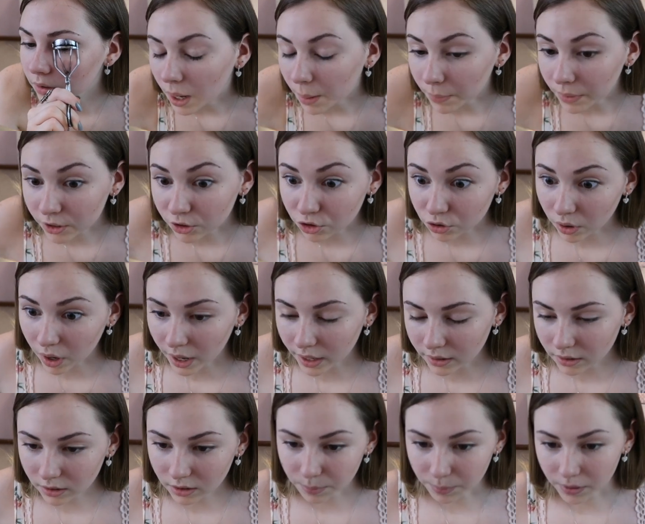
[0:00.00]
I'm like
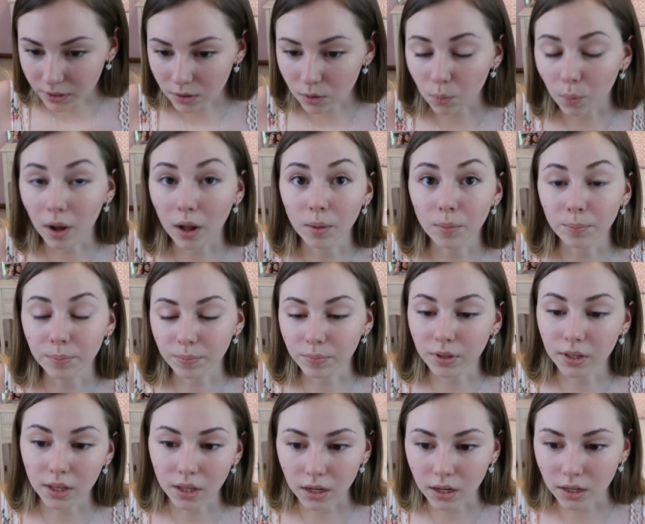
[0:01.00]
trying to speak while
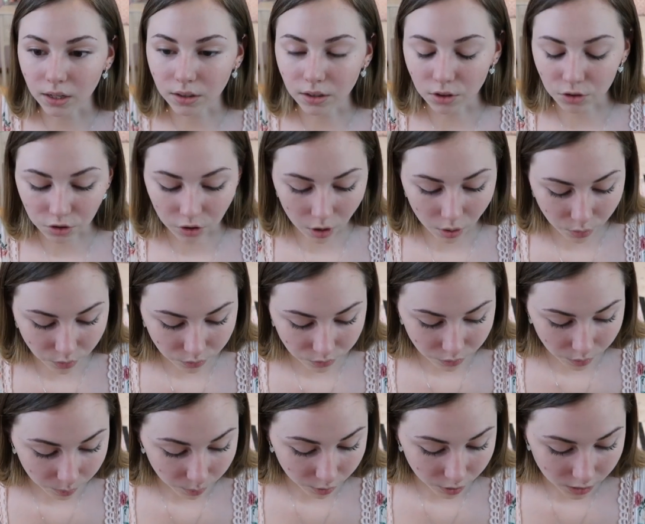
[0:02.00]
getting in the zone
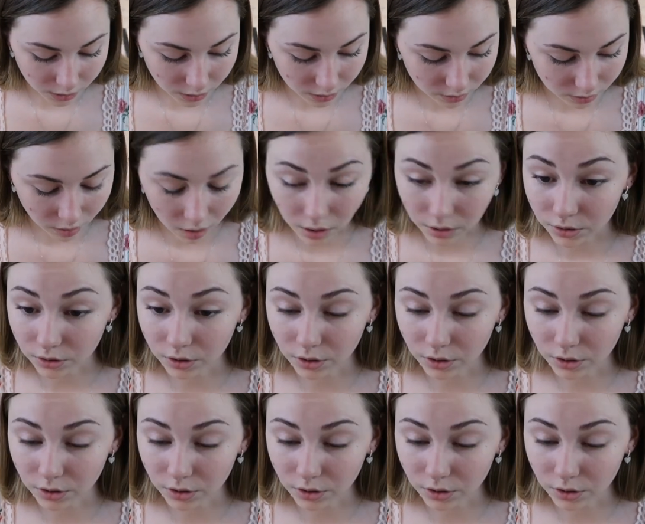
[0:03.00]
for putting these on,